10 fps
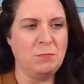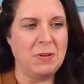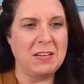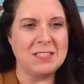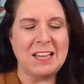
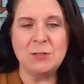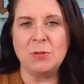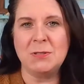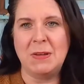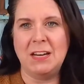because
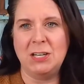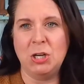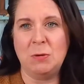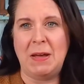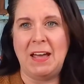that's what's making
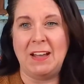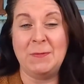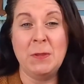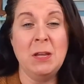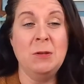you go
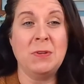back.